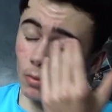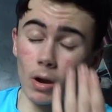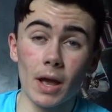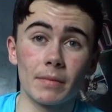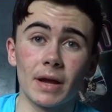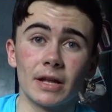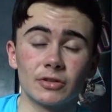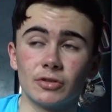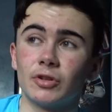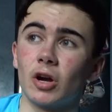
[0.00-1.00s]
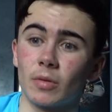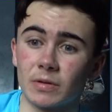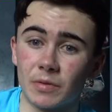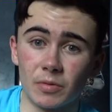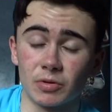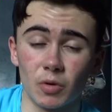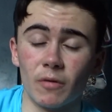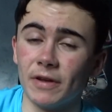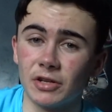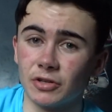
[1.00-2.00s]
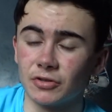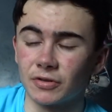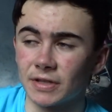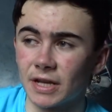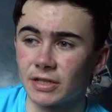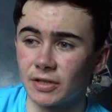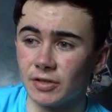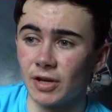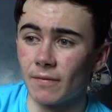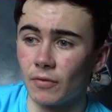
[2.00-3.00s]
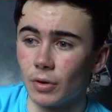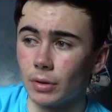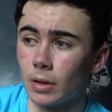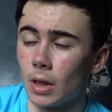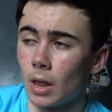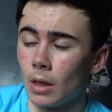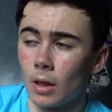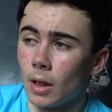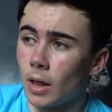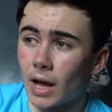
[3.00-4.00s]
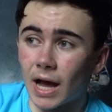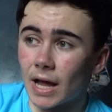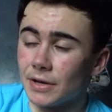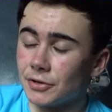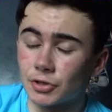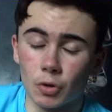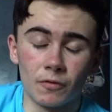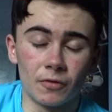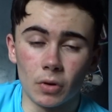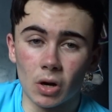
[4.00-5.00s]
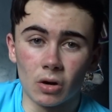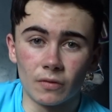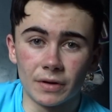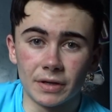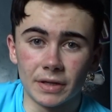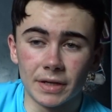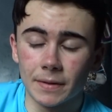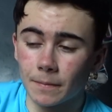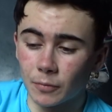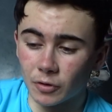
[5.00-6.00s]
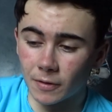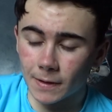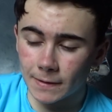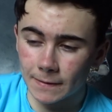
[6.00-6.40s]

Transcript: what I'm kind of going to talk about is pretty much motivation and success in general, and just go through it all, really. But